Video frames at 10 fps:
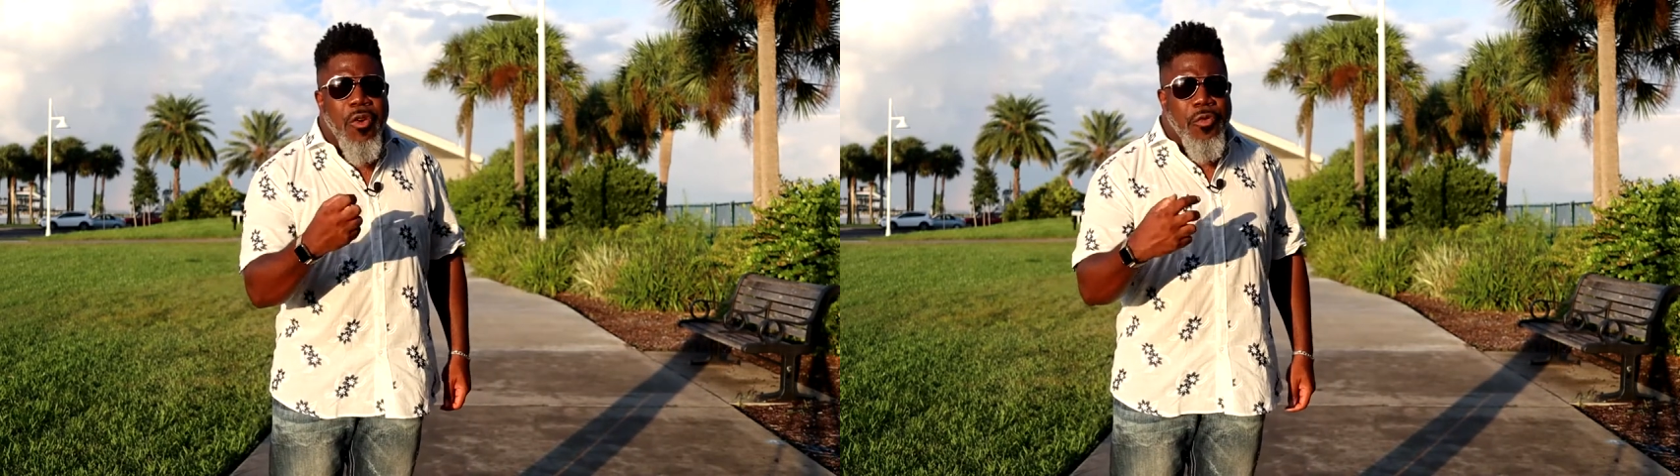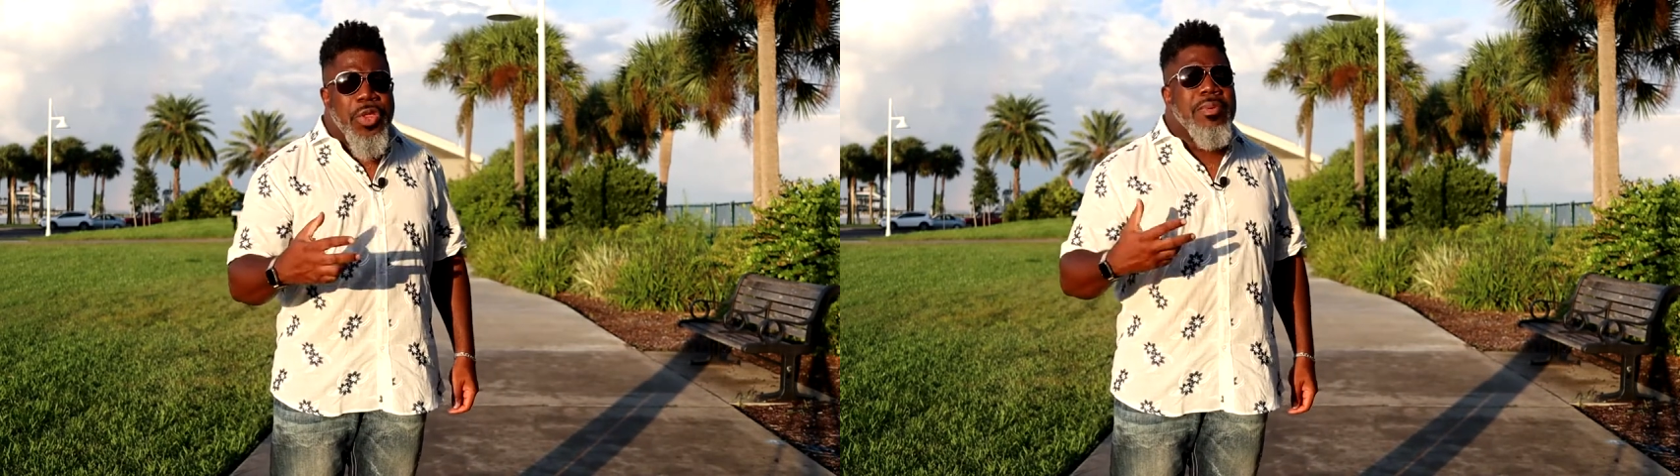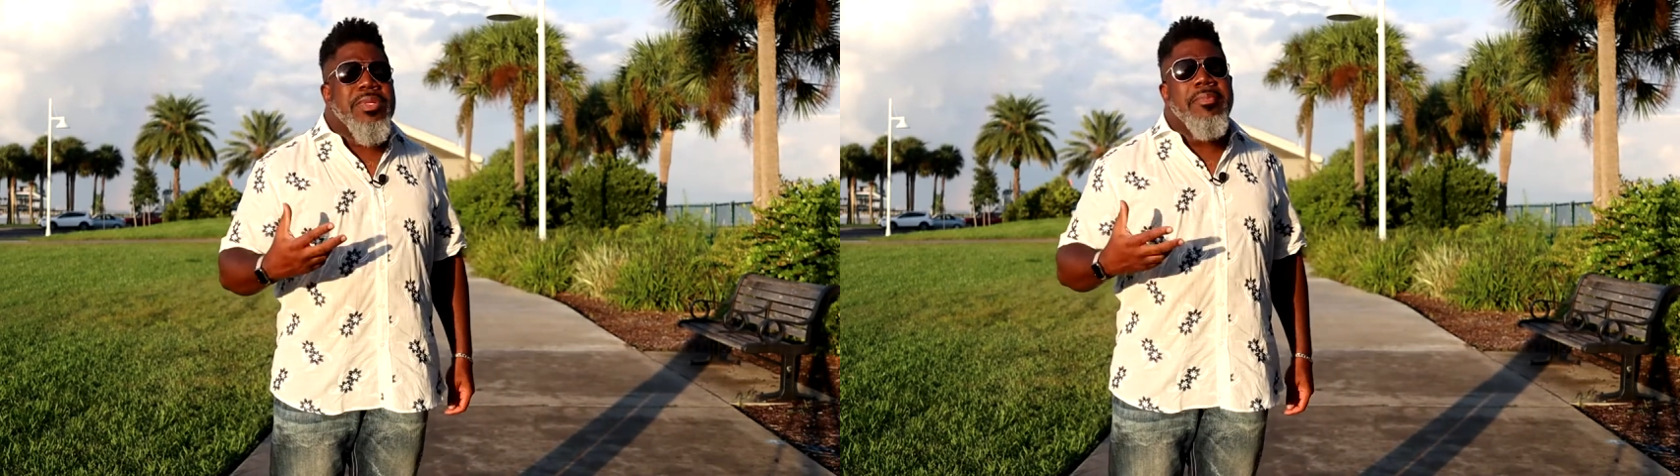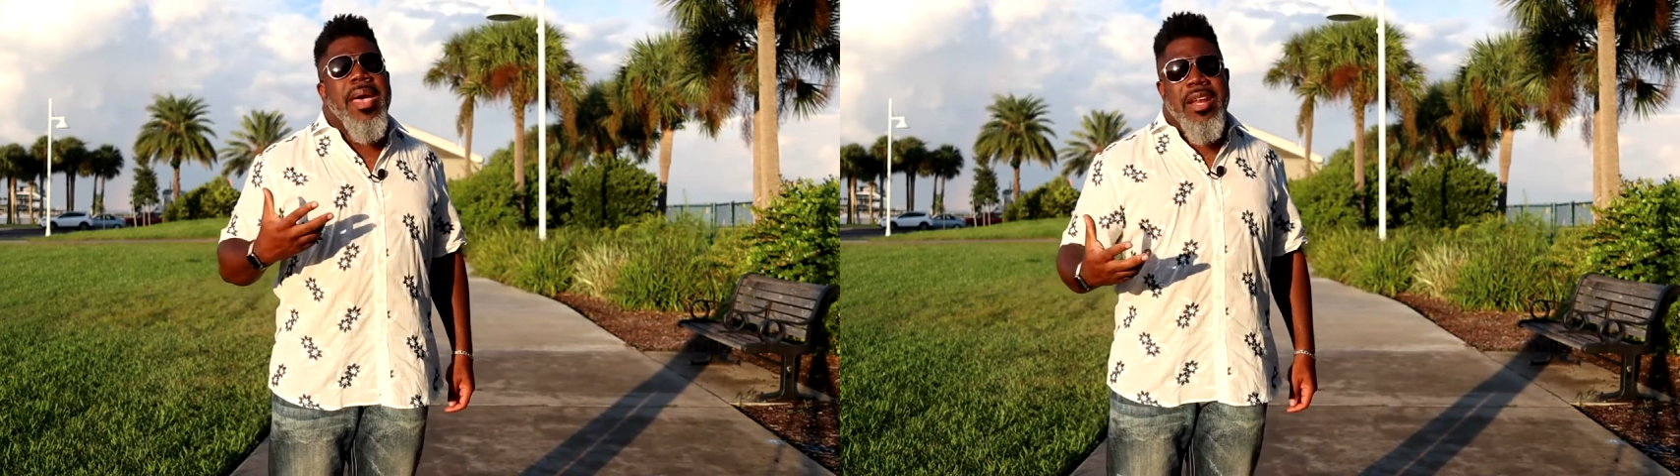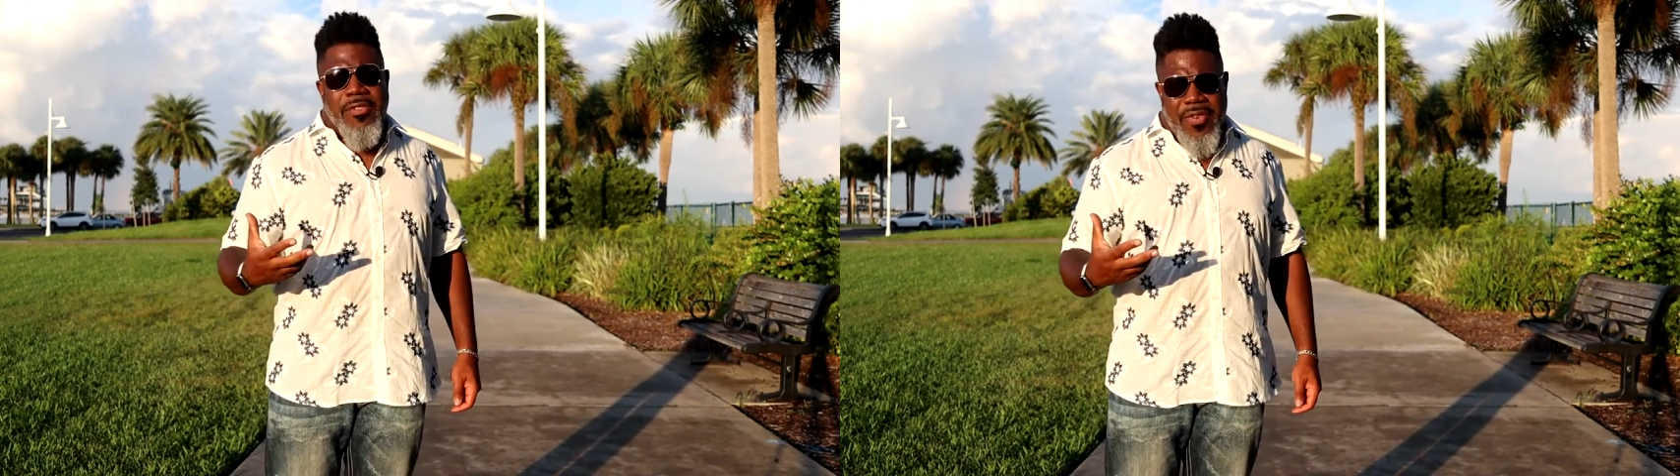for them to
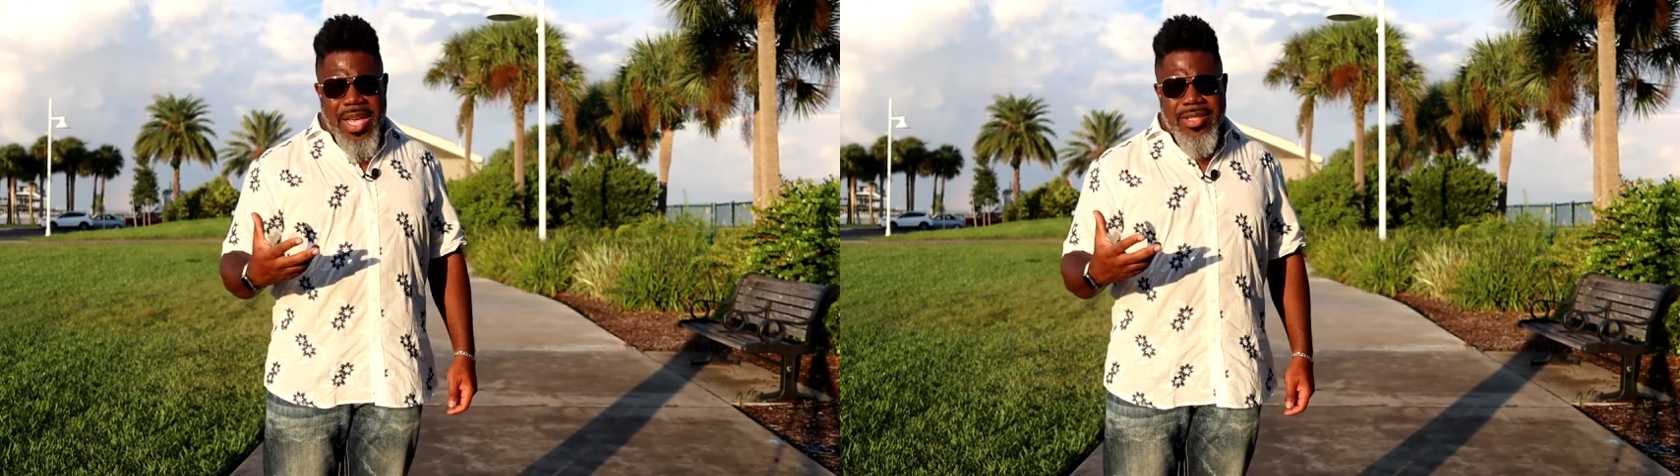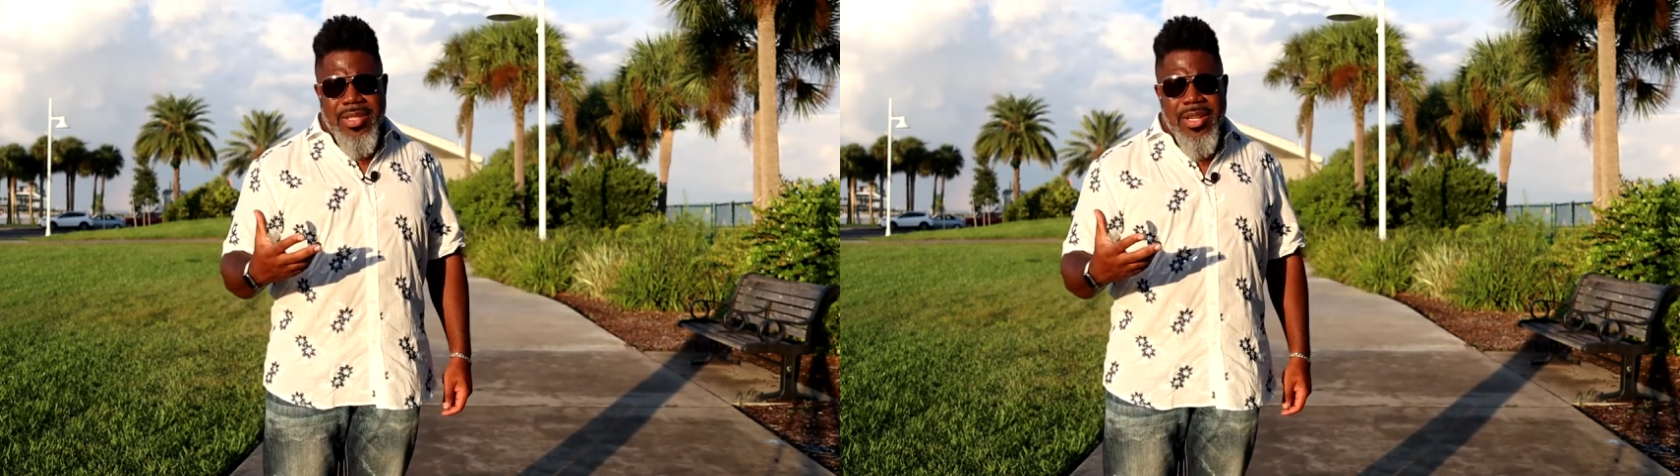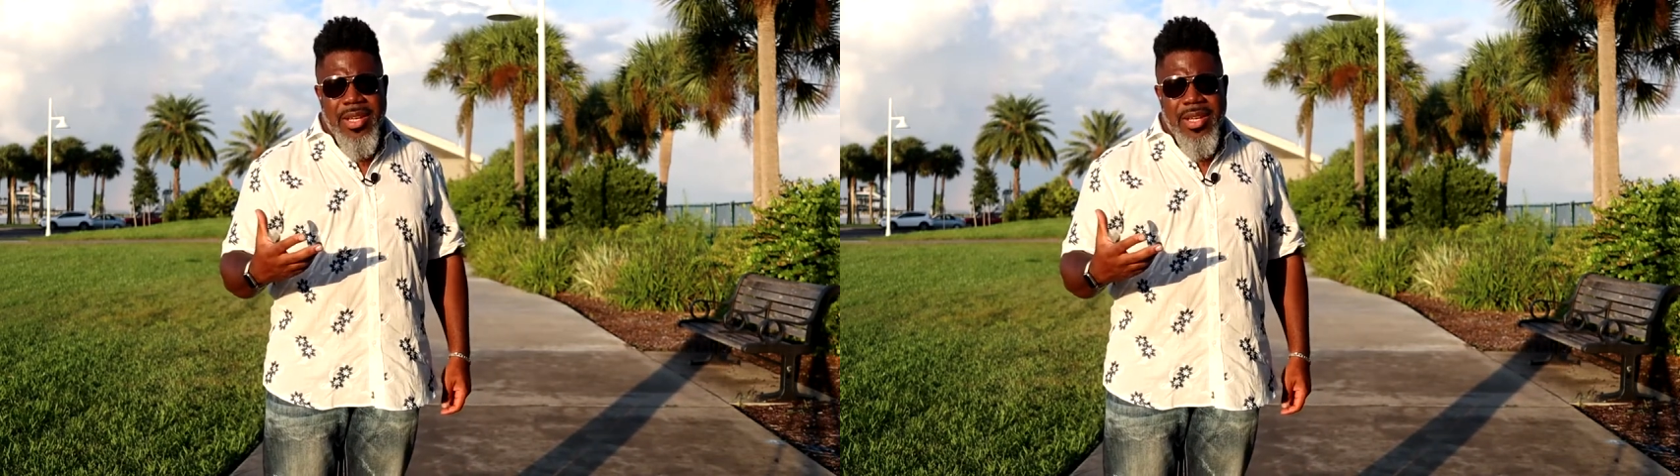manifest.